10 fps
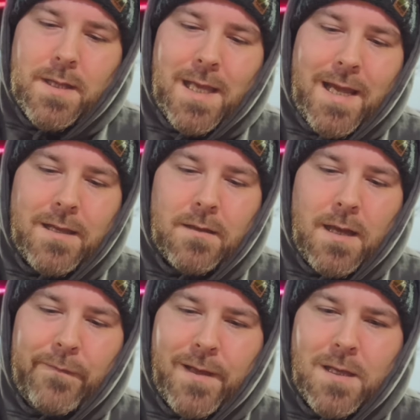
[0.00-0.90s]
guy,
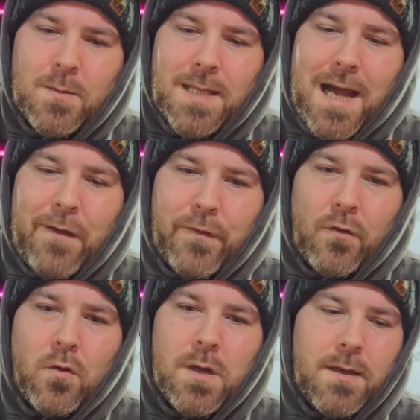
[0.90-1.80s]
I think it was like half a
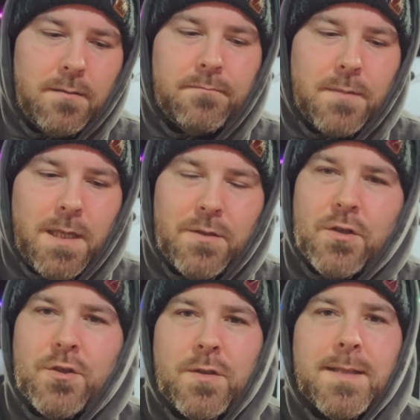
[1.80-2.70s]
roll of it, and I
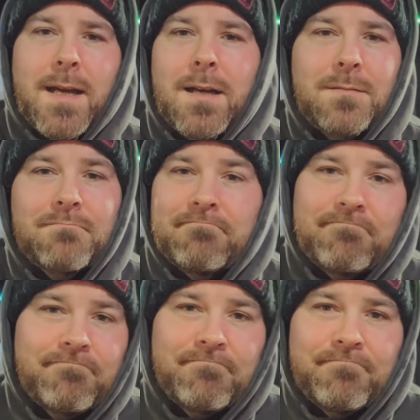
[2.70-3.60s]
just used that.
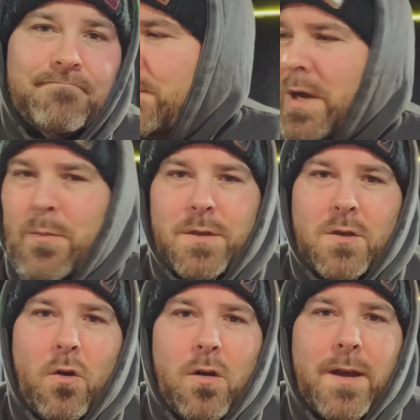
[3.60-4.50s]
Pretty much
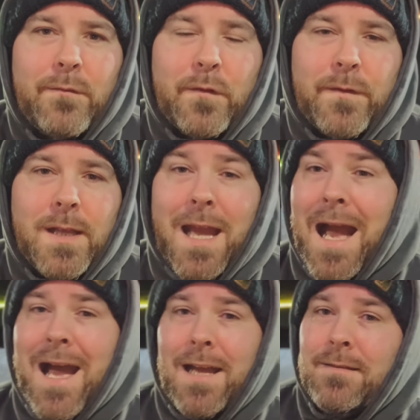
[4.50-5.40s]
got all of that for free.
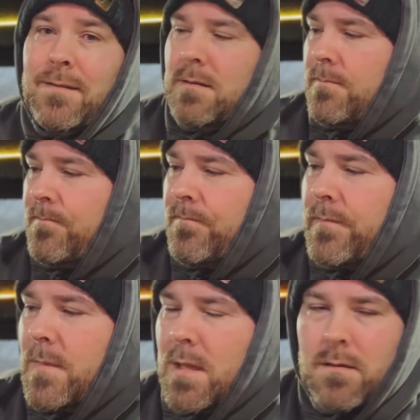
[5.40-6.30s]
And
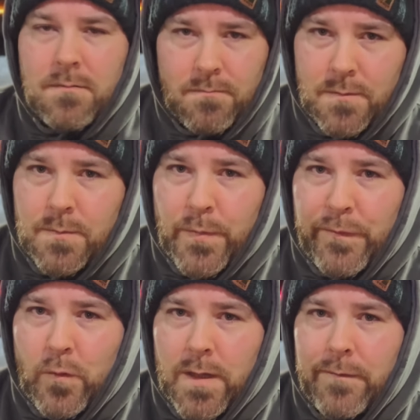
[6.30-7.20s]

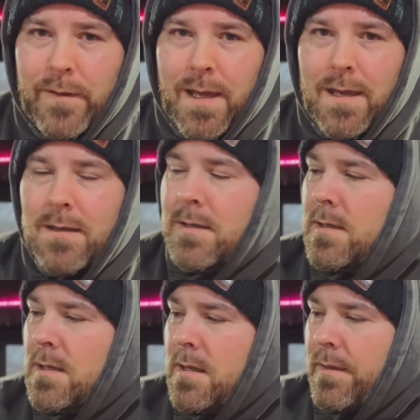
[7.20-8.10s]
before I forget,
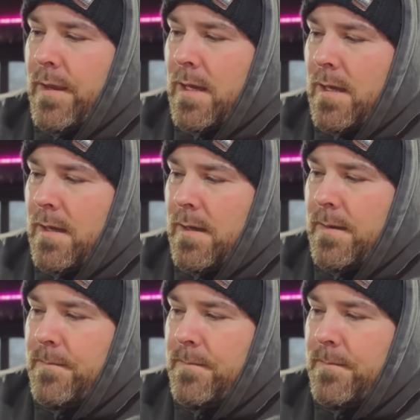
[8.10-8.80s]
the